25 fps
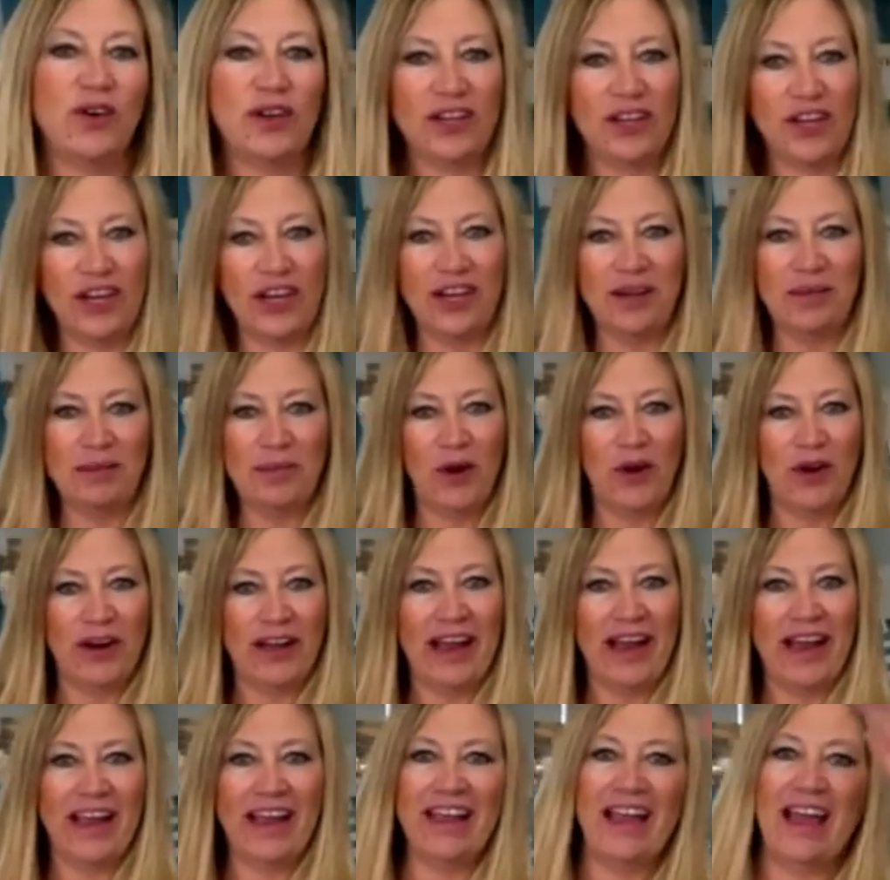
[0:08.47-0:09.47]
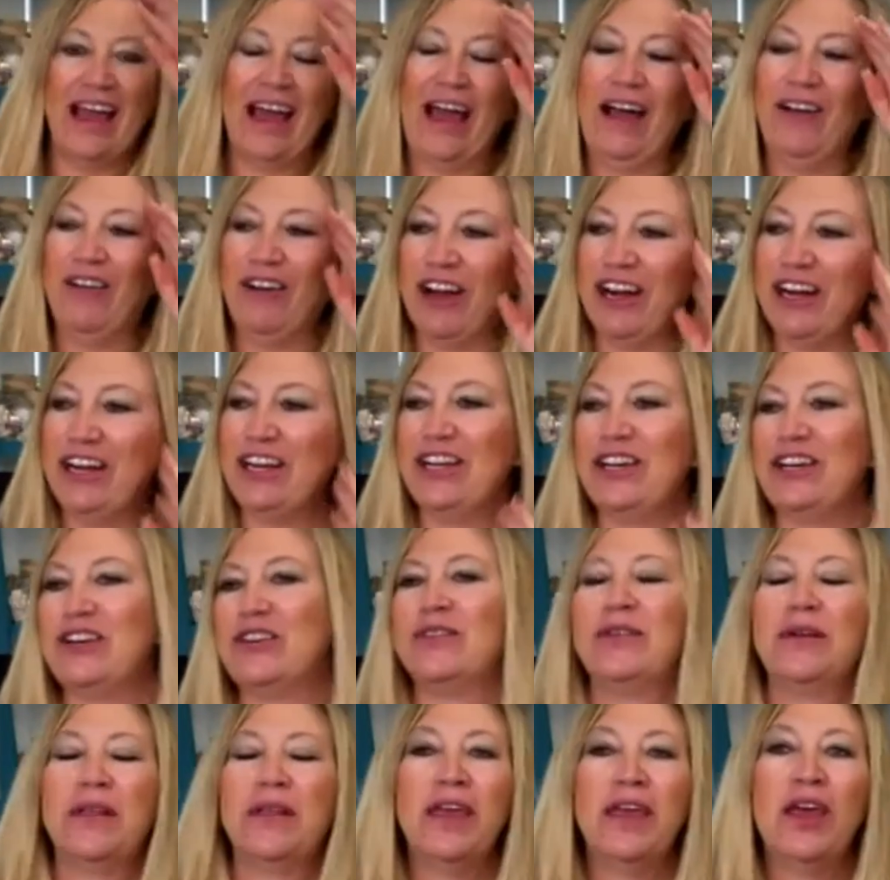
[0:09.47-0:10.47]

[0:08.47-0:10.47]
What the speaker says: Good morning, how are you?